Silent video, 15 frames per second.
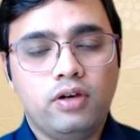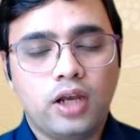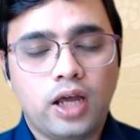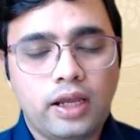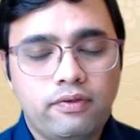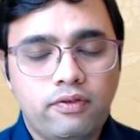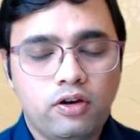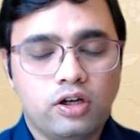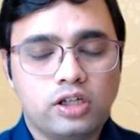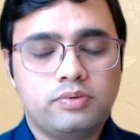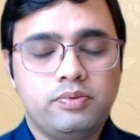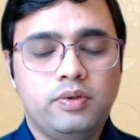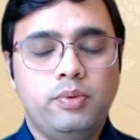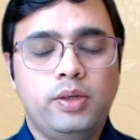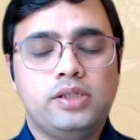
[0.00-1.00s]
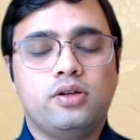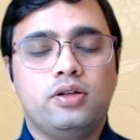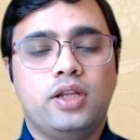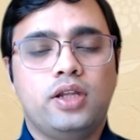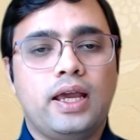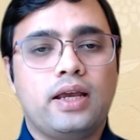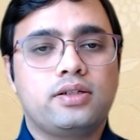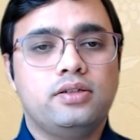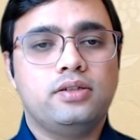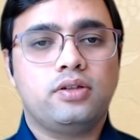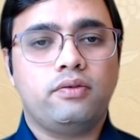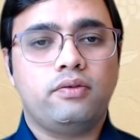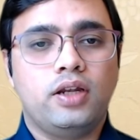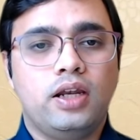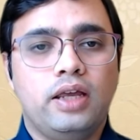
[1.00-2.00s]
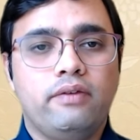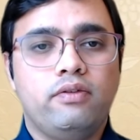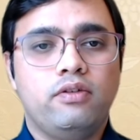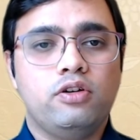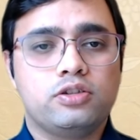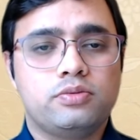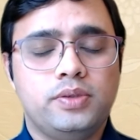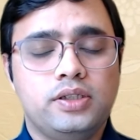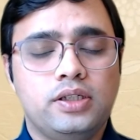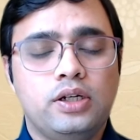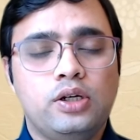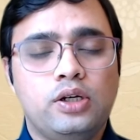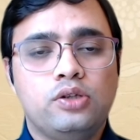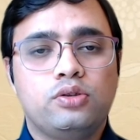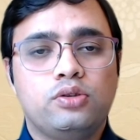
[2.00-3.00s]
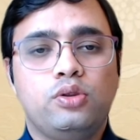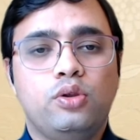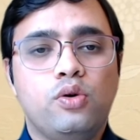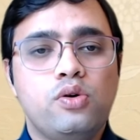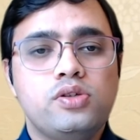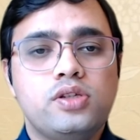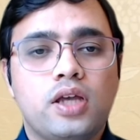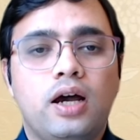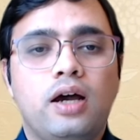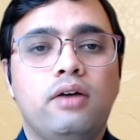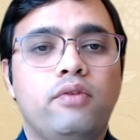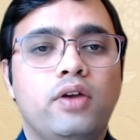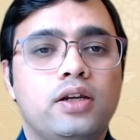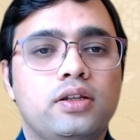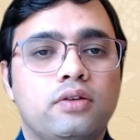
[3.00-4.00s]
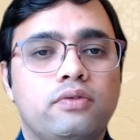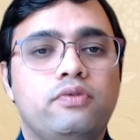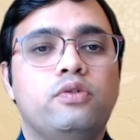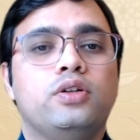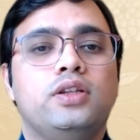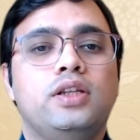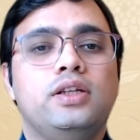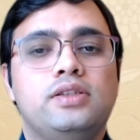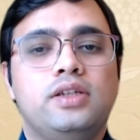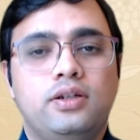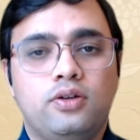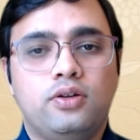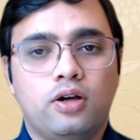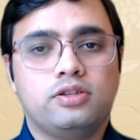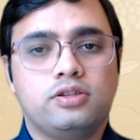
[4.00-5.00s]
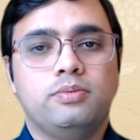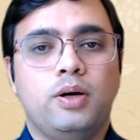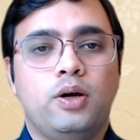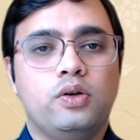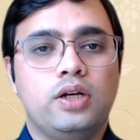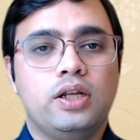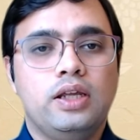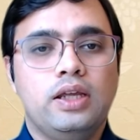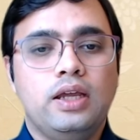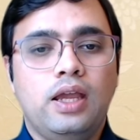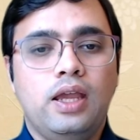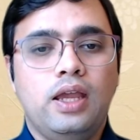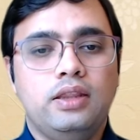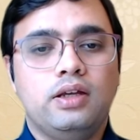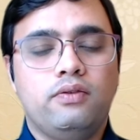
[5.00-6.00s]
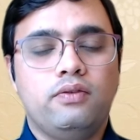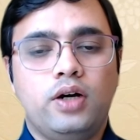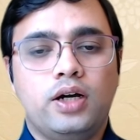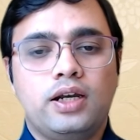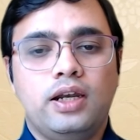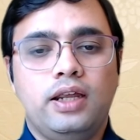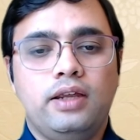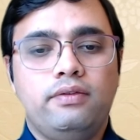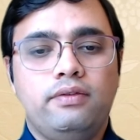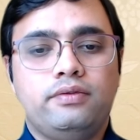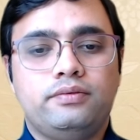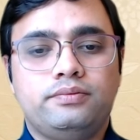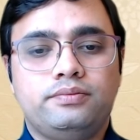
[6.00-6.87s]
life philosophy based on the actions of the life philosophy so those were the four things he talks about in the work life